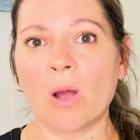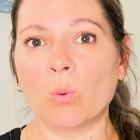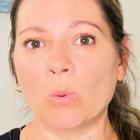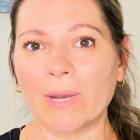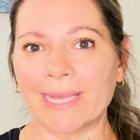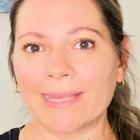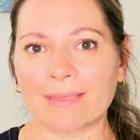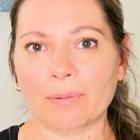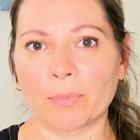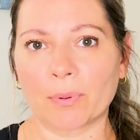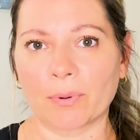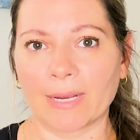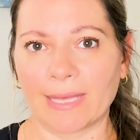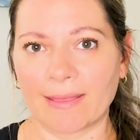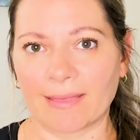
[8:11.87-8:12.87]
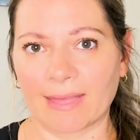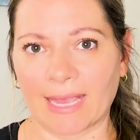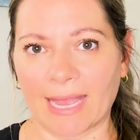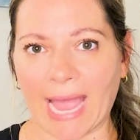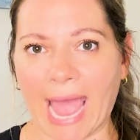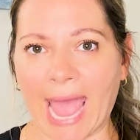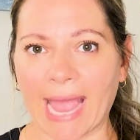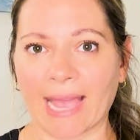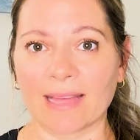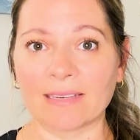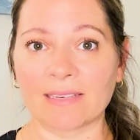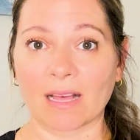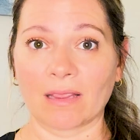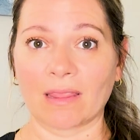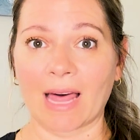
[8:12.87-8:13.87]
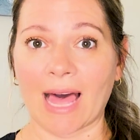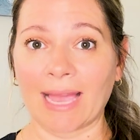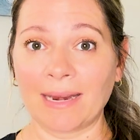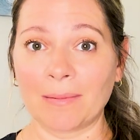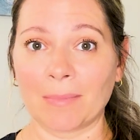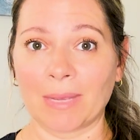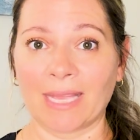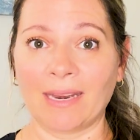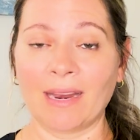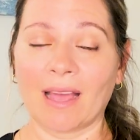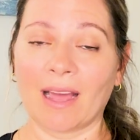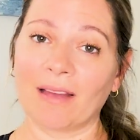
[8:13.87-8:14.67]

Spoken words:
with breathing and alignment